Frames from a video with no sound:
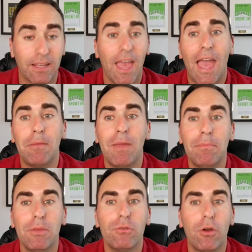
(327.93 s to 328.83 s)
And maybe
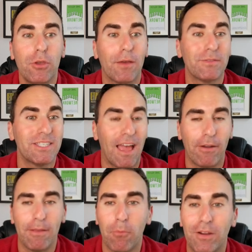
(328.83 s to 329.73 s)
you know you have Saturday
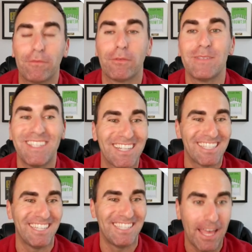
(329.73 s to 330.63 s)
morning from 6 to
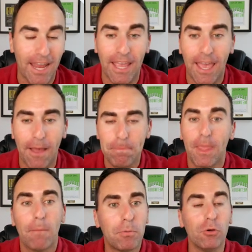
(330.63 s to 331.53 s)
10 a.m.,
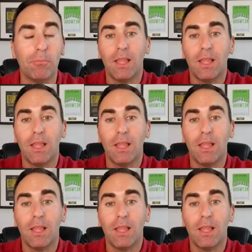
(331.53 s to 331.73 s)
boom.